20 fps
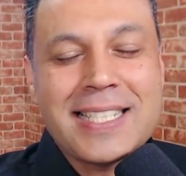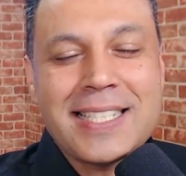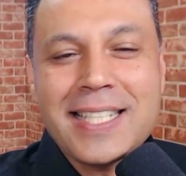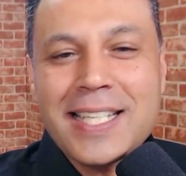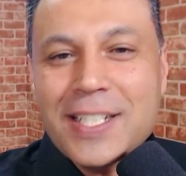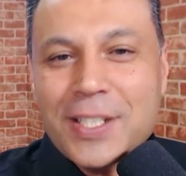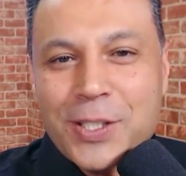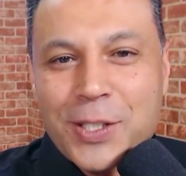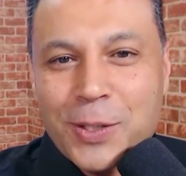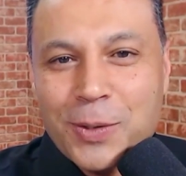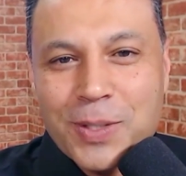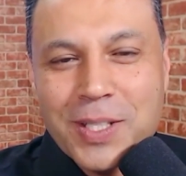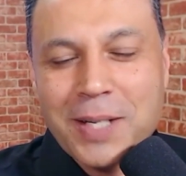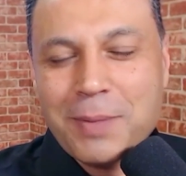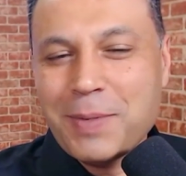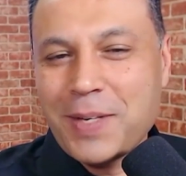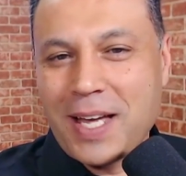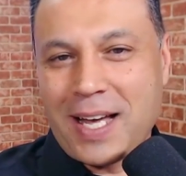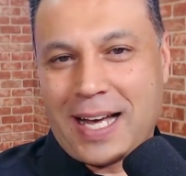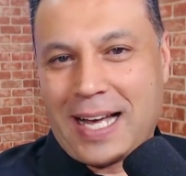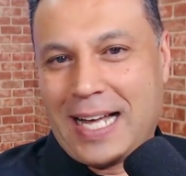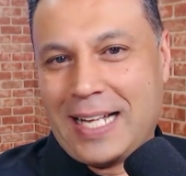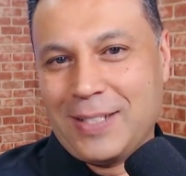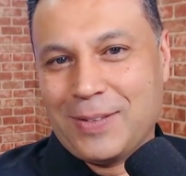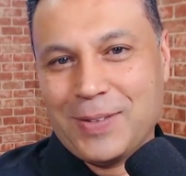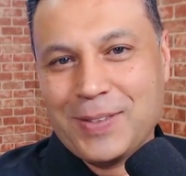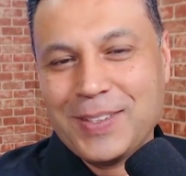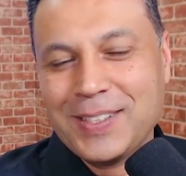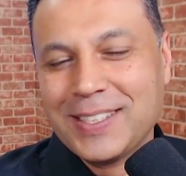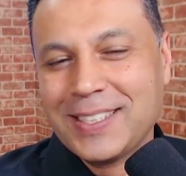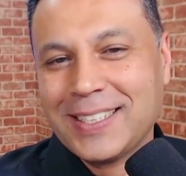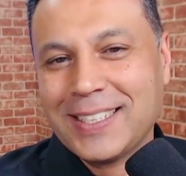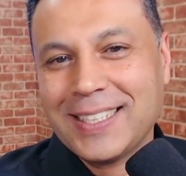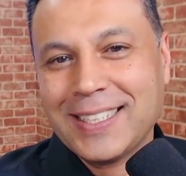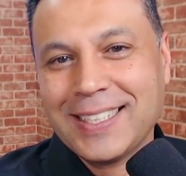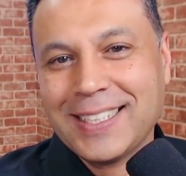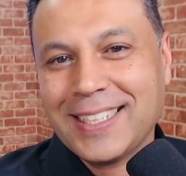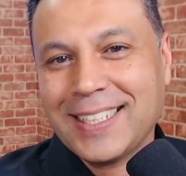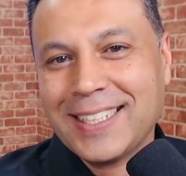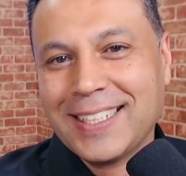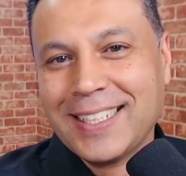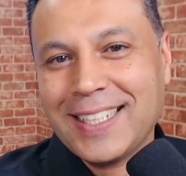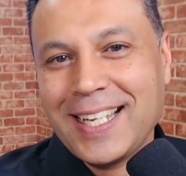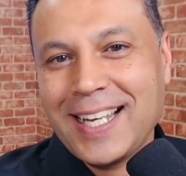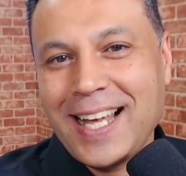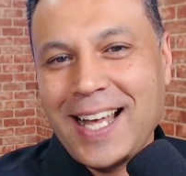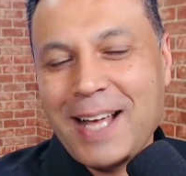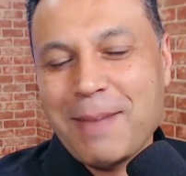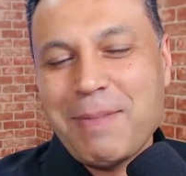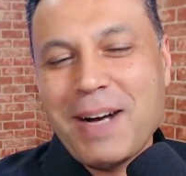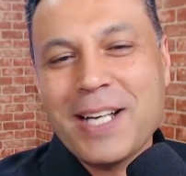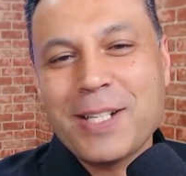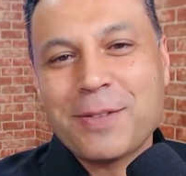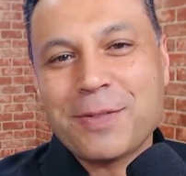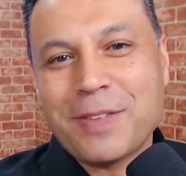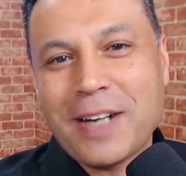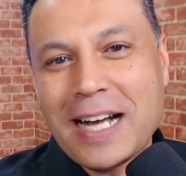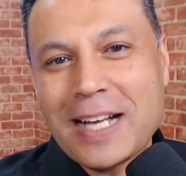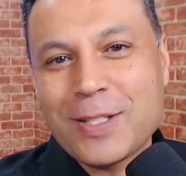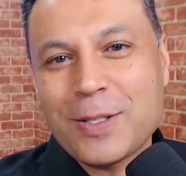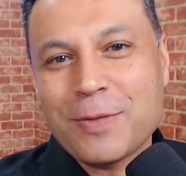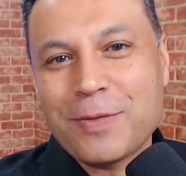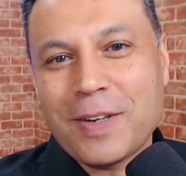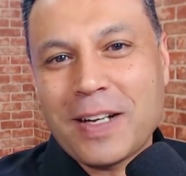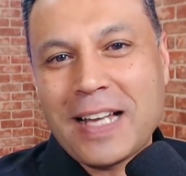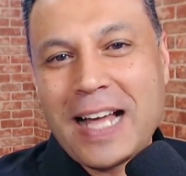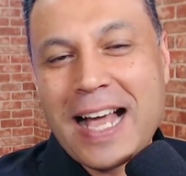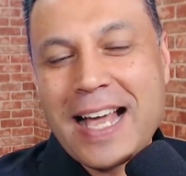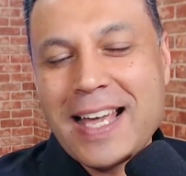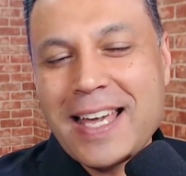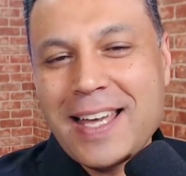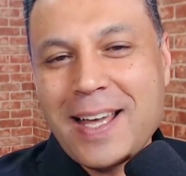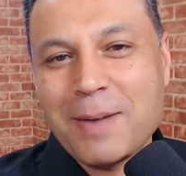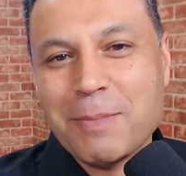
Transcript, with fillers: and then he insists in the wrong path.